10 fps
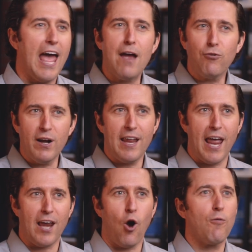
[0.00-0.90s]
Every
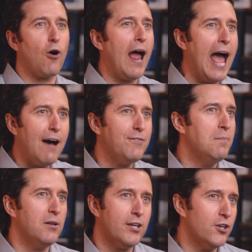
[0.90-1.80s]
day, over
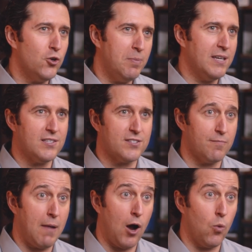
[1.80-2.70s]
500,000 new pieces
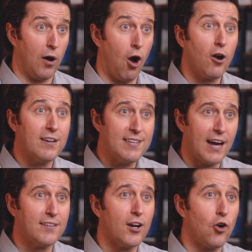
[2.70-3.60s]
of malware are
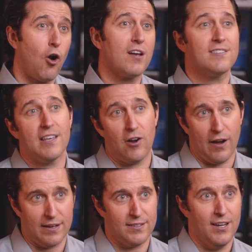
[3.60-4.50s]
detected across the
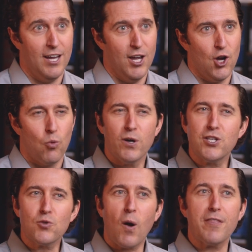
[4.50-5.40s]
internet,
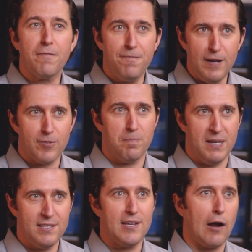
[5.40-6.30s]
which is why the 5th
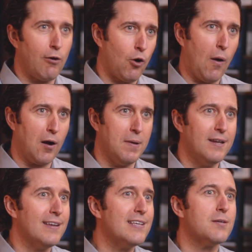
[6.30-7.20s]
PCI
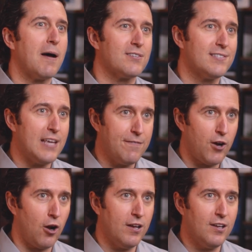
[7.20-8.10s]
requirement is about
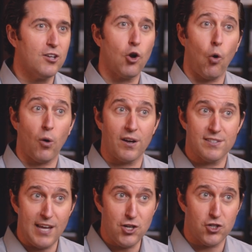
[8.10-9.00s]
safeguarding your
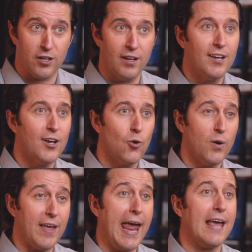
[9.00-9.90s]
organization
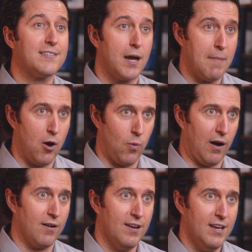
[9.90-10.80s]
with
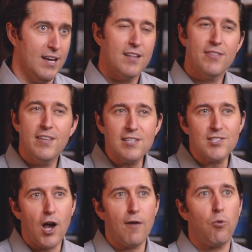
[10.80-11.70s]
anti-malware.
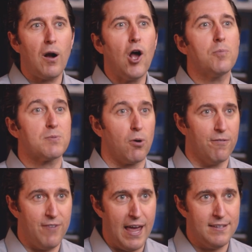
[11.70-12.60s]
This software helps
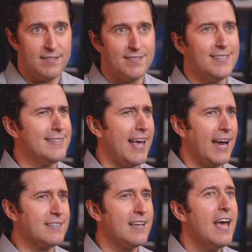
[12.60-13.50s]
prevent,
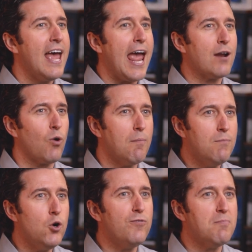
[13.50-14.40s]
detect, and
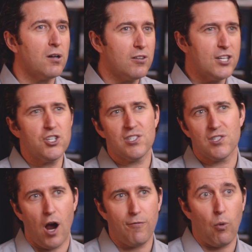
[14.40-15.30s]
remove malicious
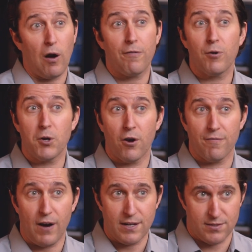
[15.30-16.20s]
software from your
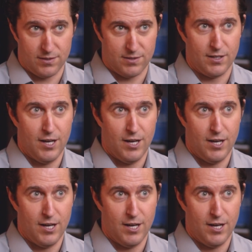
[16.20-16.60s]
devices.